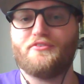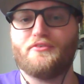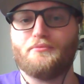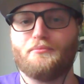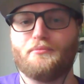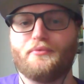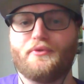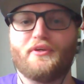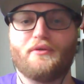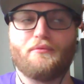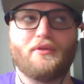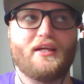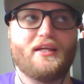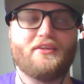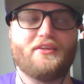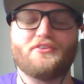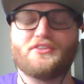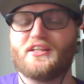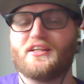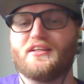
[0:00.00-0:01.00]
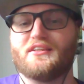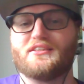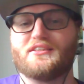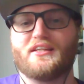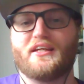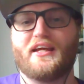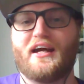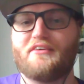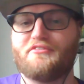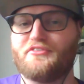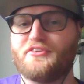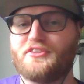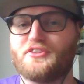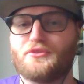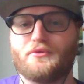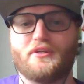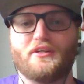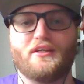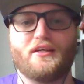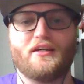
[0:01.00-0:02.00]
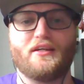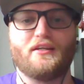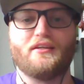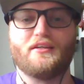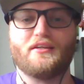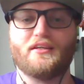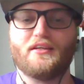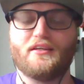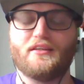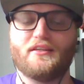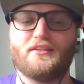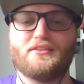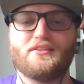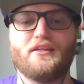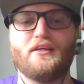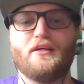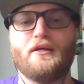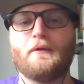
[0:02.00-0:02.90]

I'm glad they're saying it's a calf injury and not an Achilles.